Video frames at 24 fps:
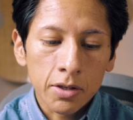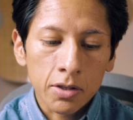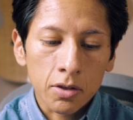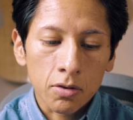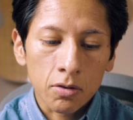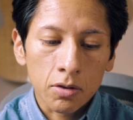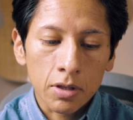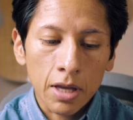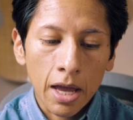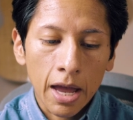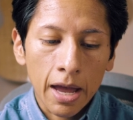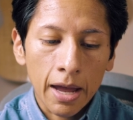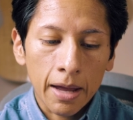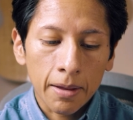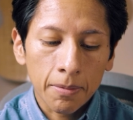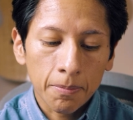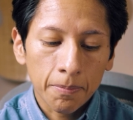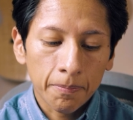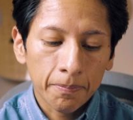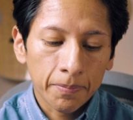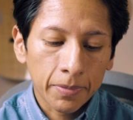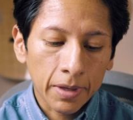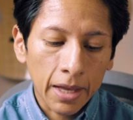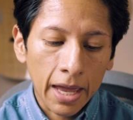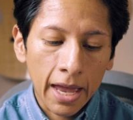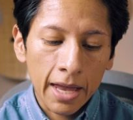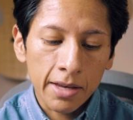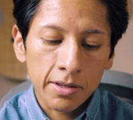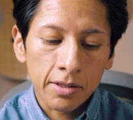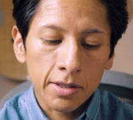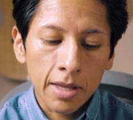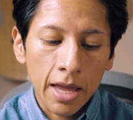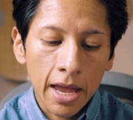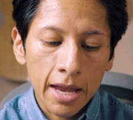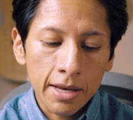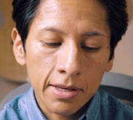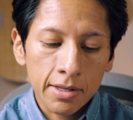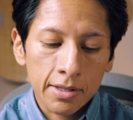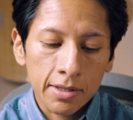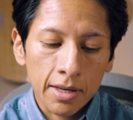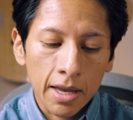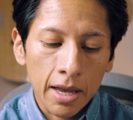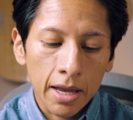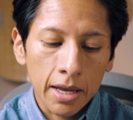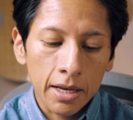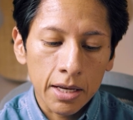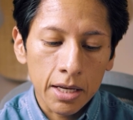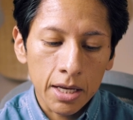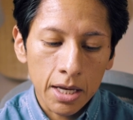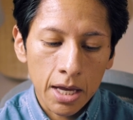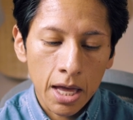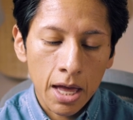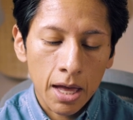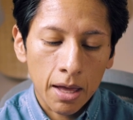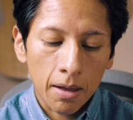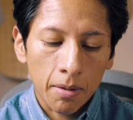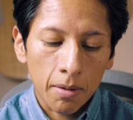so that, as they say